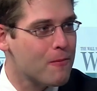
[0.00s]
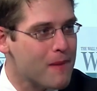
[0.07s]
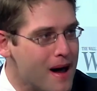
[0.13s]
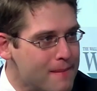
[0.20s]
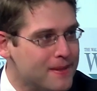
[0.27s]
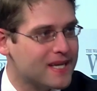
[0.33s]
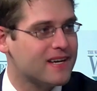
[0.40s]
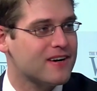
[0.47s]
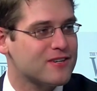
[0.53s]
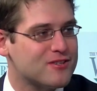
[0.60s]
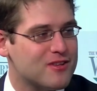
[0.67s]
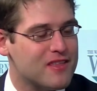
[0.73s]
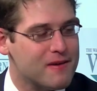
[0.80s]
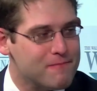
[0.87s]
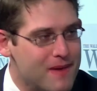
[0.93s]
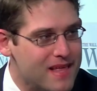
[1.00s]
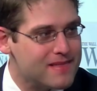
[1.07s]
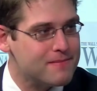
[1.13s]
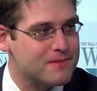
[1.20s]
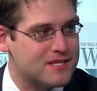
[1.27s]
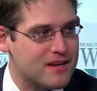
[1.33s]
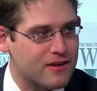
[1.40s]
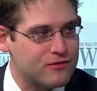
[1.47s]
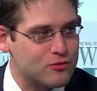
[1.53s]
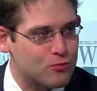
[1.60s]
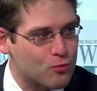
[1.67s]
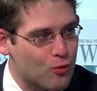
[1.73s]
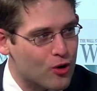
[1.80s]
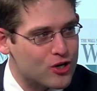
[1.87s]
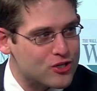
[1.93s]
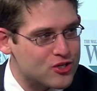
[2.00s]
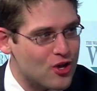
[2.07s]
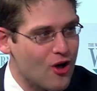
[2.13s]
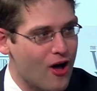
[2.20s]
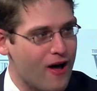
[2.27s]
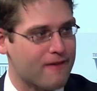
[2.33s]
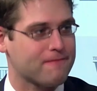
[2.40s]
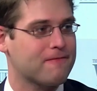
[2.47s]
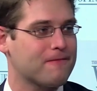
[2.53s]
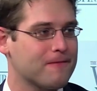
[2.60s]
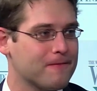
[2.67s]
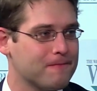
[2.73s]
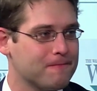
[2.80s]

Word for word: Obamacare. So they've made themselves worse off.